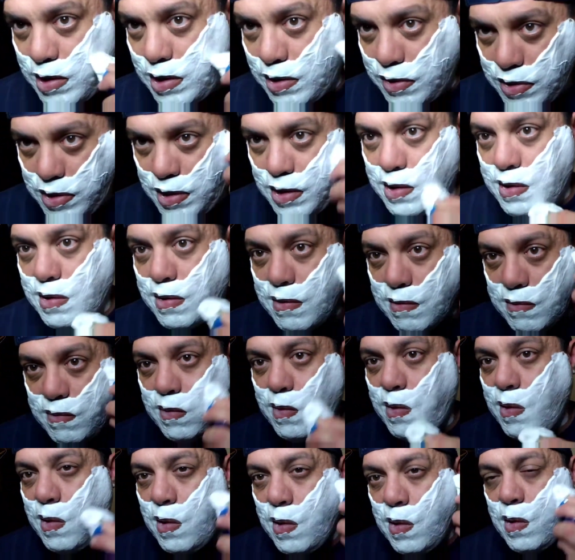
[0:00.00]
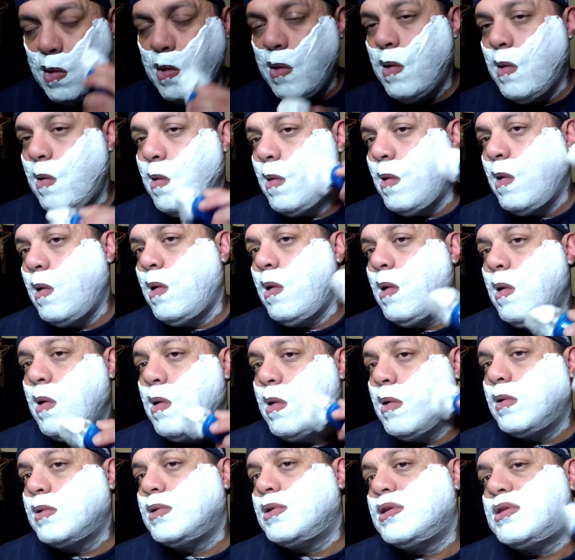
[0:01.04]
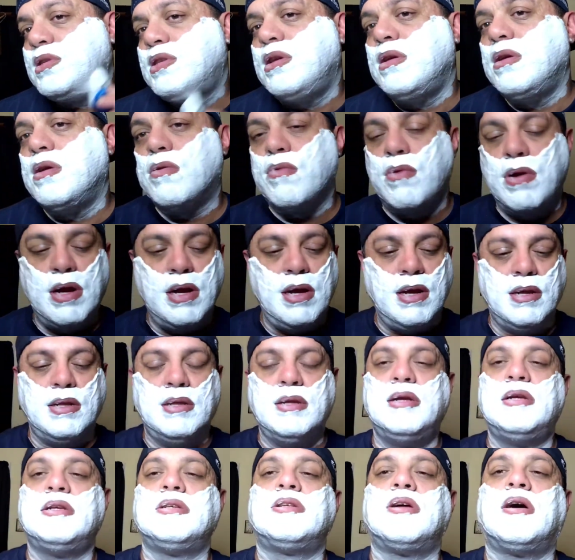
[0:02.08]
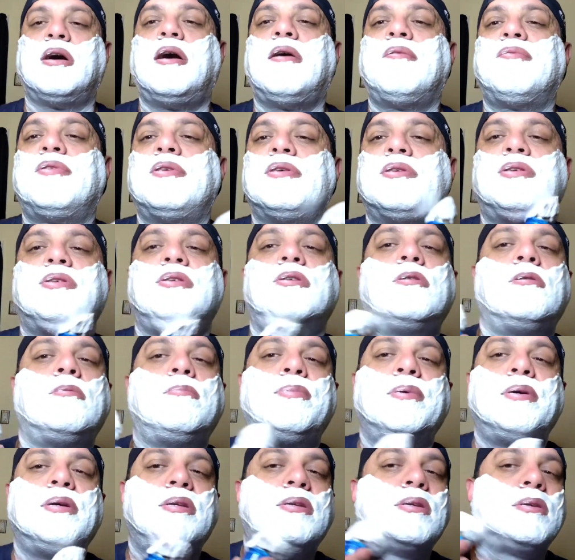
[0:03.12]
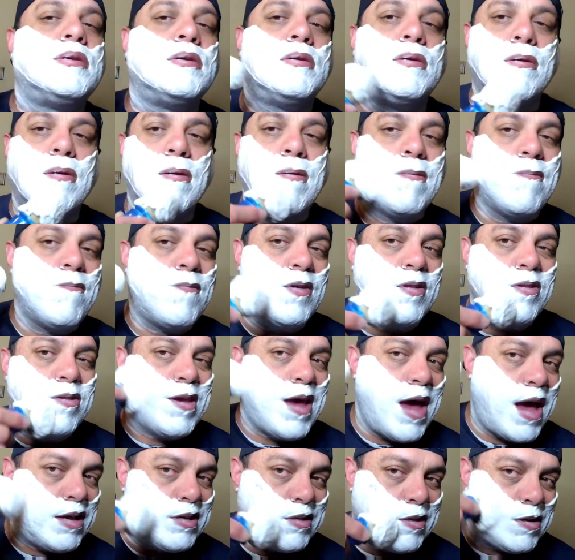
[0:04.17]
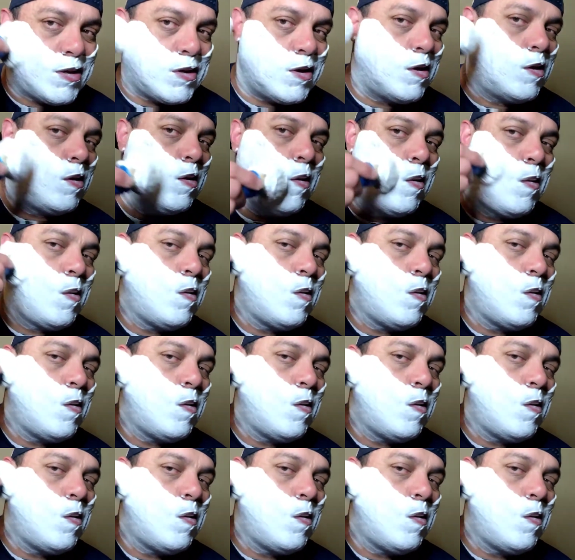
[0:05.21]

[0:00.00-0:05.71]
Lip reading: you can think of. Just the ingredient list off the soap, it's fantastic.